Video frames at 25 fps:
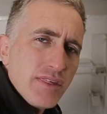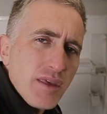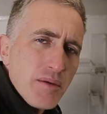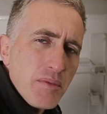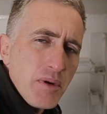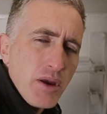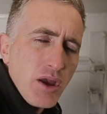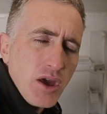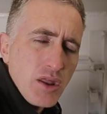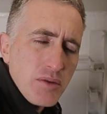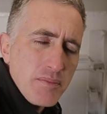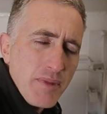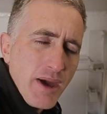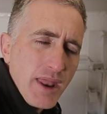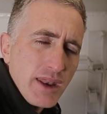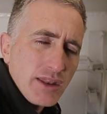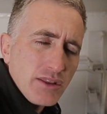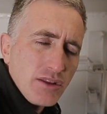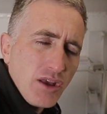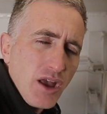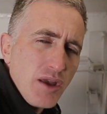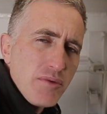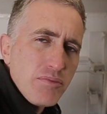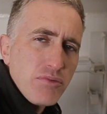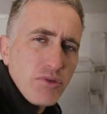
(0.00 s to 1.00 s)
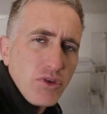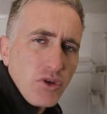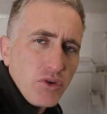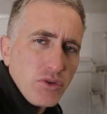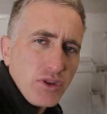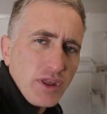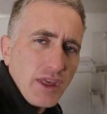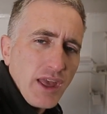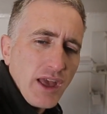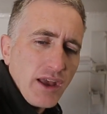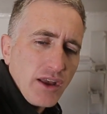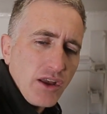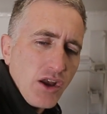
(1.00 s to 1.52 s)
Semi-automatic type, so
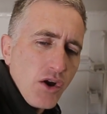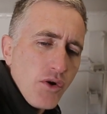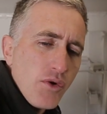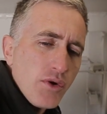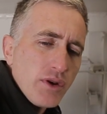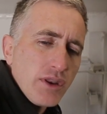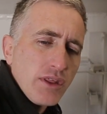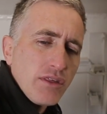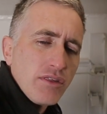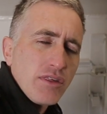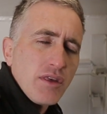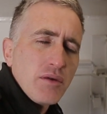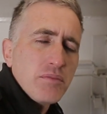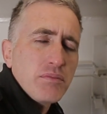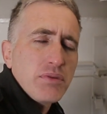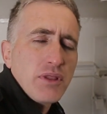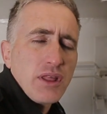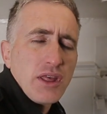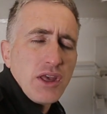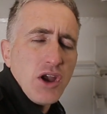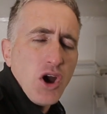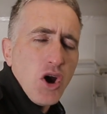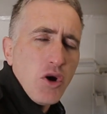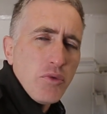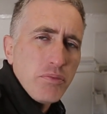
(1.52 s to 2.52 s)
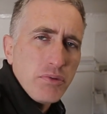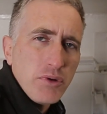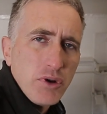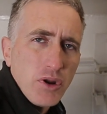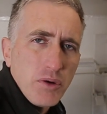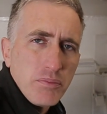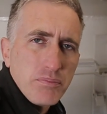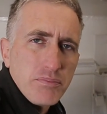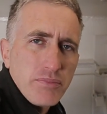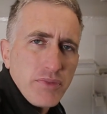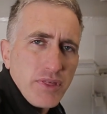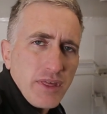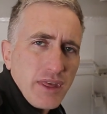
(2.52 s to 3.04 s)
to get going you simply open
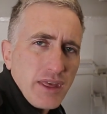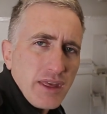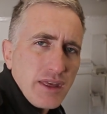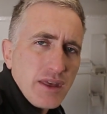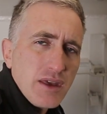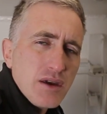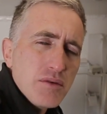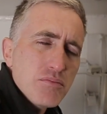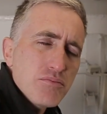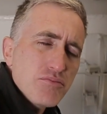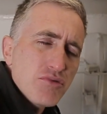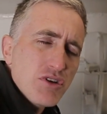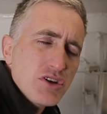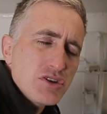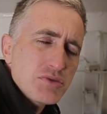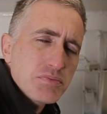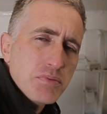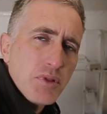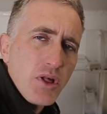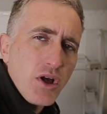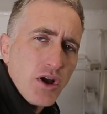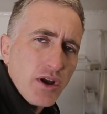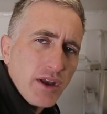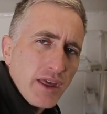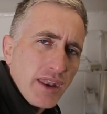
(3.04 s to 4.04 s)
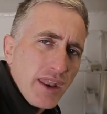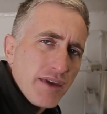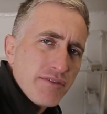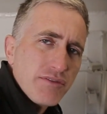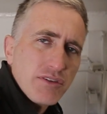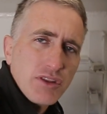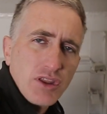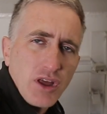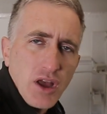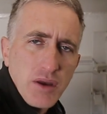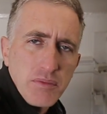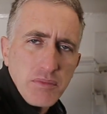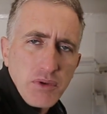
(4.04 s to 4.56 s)
up the breech block, and every
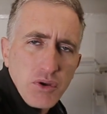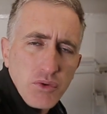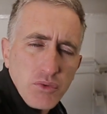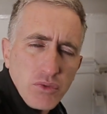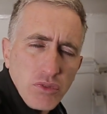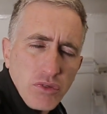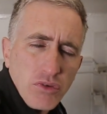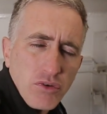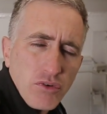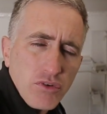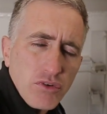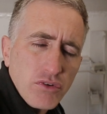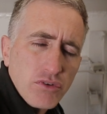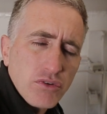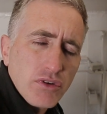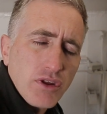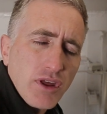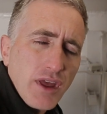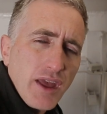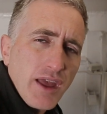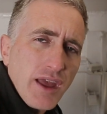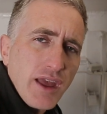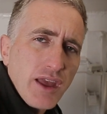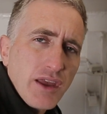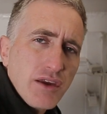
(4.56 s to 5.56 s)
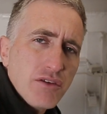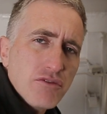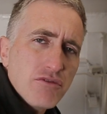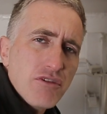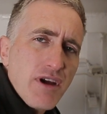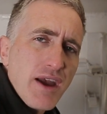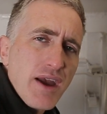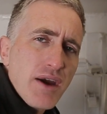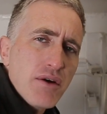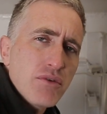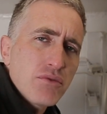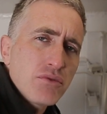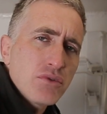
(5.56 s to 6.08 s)
time you insert a
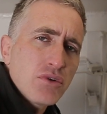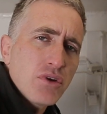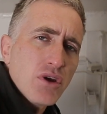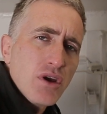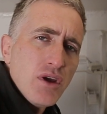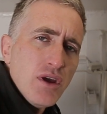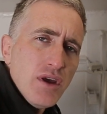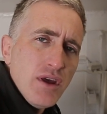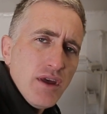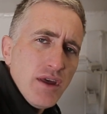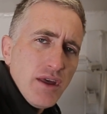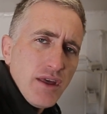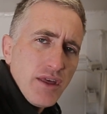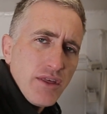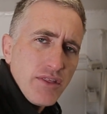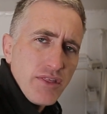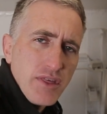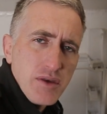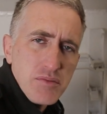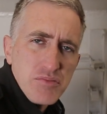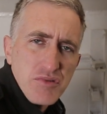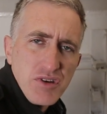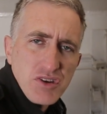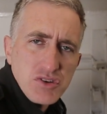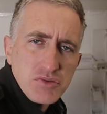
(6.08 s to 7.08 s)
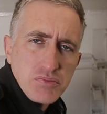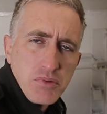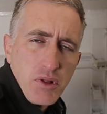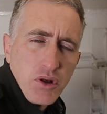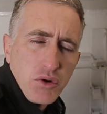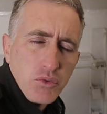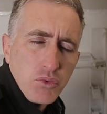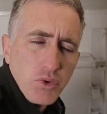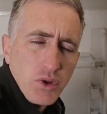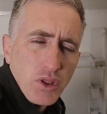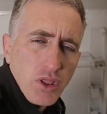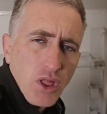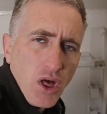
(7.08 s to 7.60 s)
round, the breech
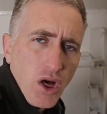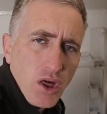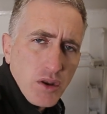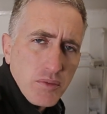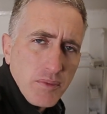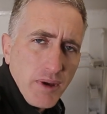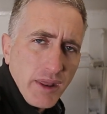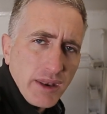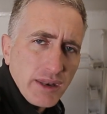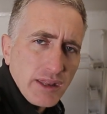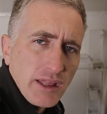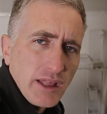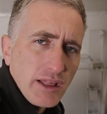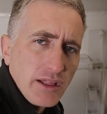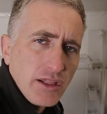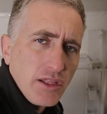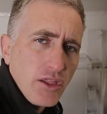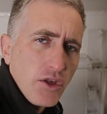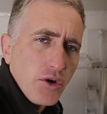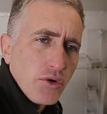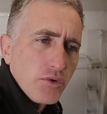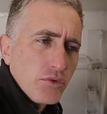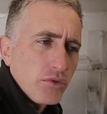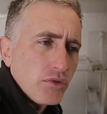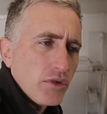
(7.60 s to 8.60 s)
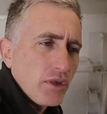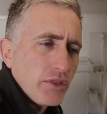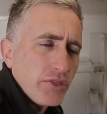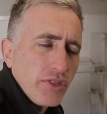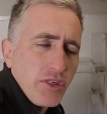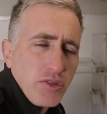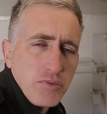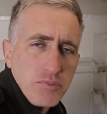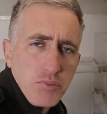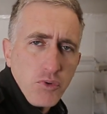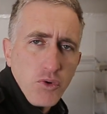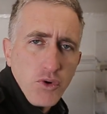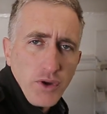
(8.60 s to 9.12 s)
block will automatically close. At
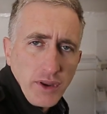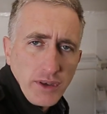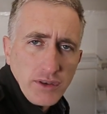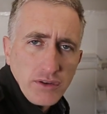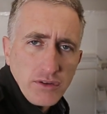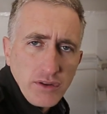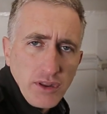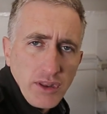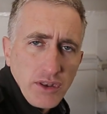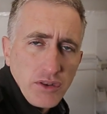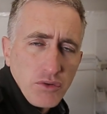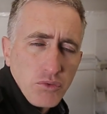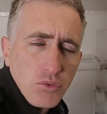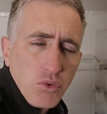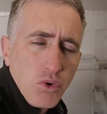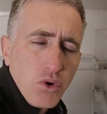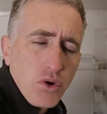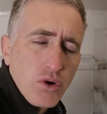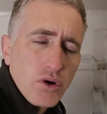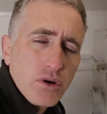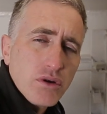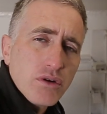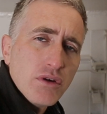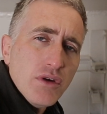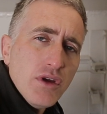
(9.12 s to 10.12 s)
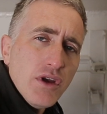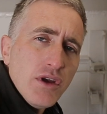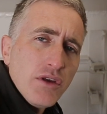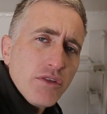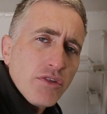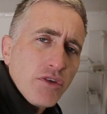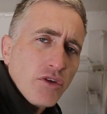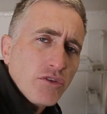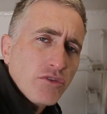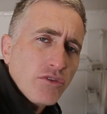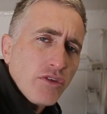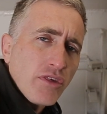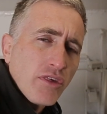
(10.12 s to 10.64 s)
this point in the war,
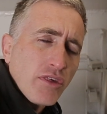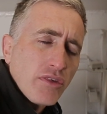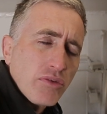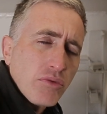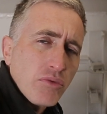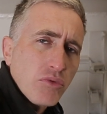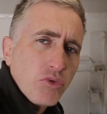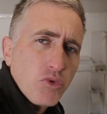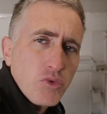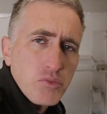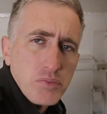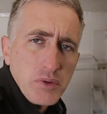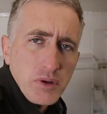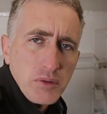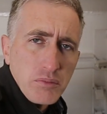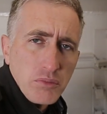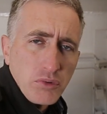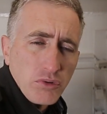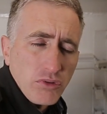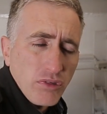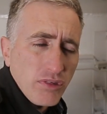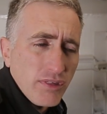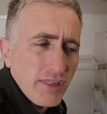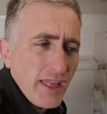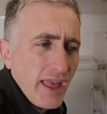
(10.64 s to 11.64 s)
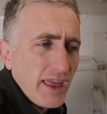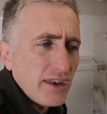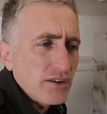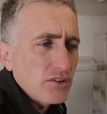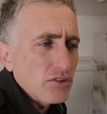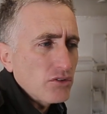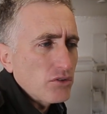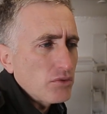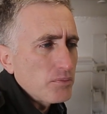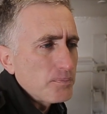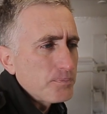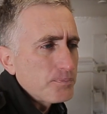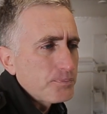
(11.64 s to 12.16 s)
such systems are pretty much
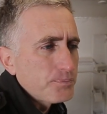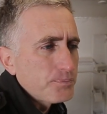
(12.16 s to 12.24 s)
standard.